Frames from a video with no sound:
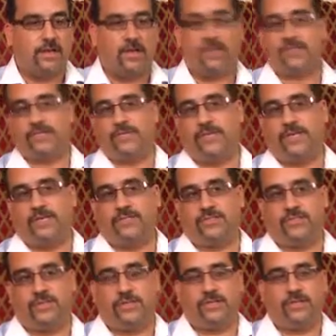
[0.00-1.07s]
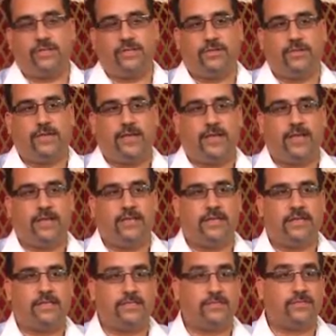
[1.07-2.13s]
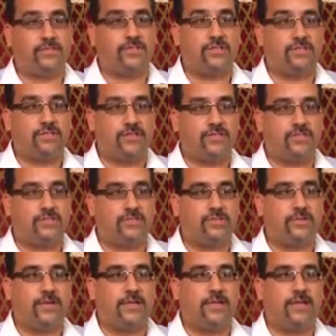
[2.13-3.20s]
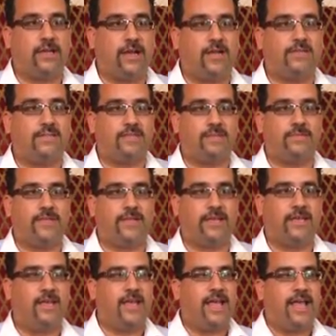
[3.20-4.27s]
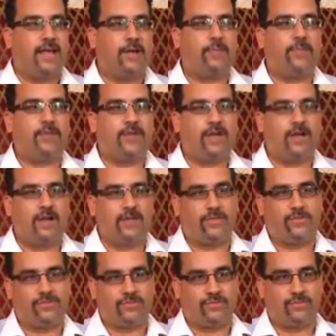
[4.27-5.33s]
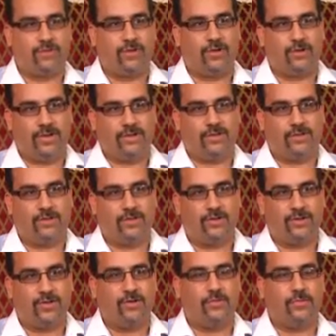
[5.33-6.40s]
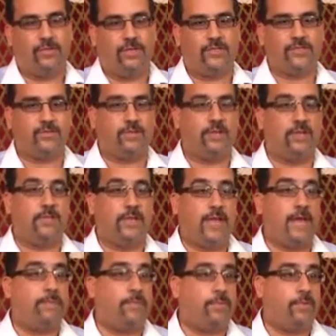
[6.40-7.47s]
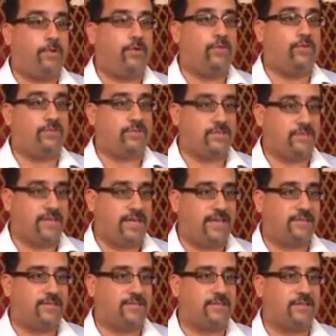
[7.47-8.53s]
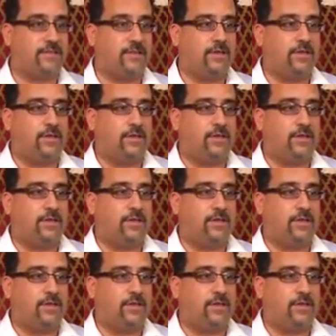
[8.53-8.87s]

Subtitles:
Also in yesteryear, you had different generations who had the concept that helping others grow and learn was going to be apropos for success.